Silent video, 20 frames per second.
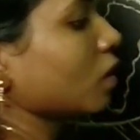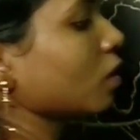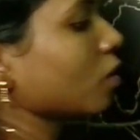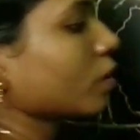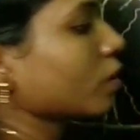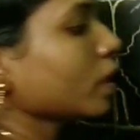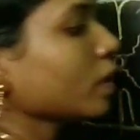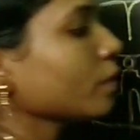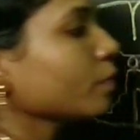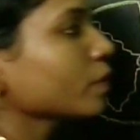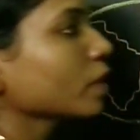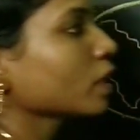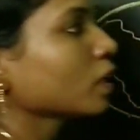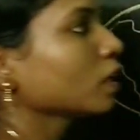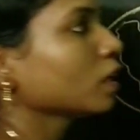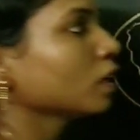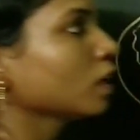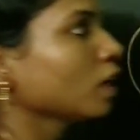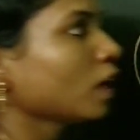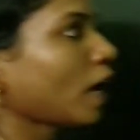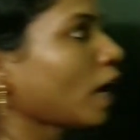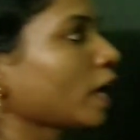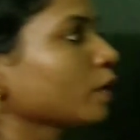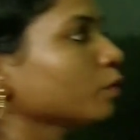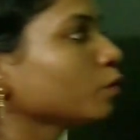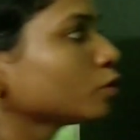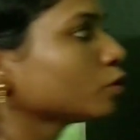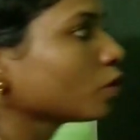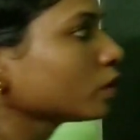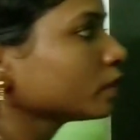Okay. I
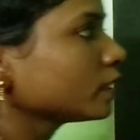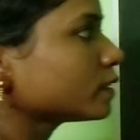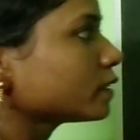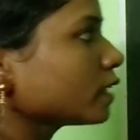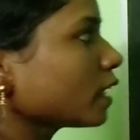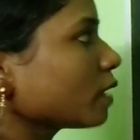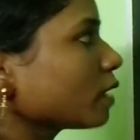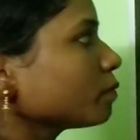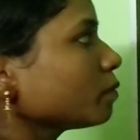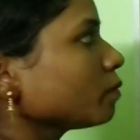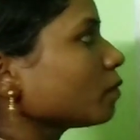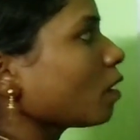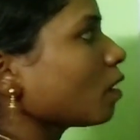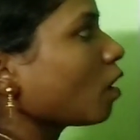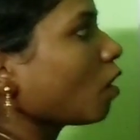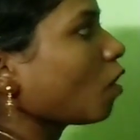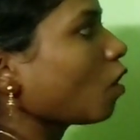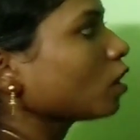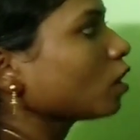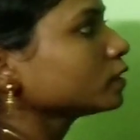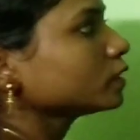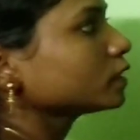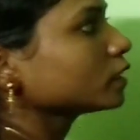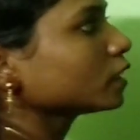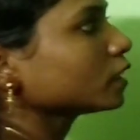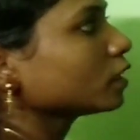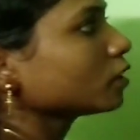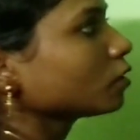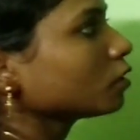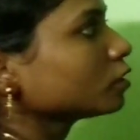will draw the same horns
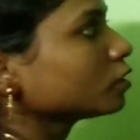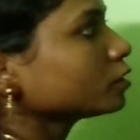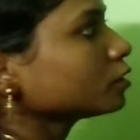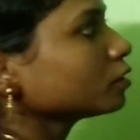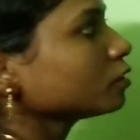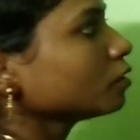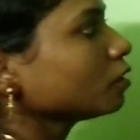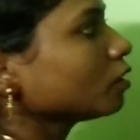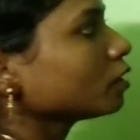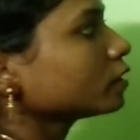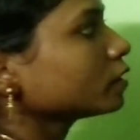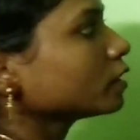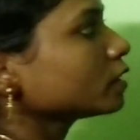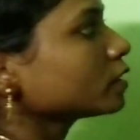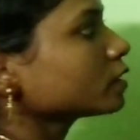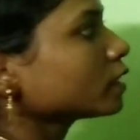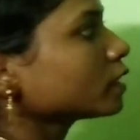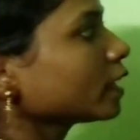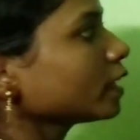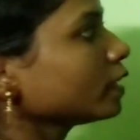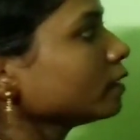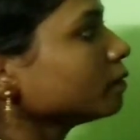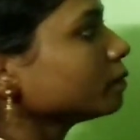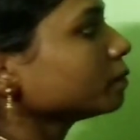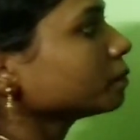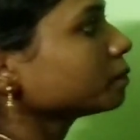here also on this side.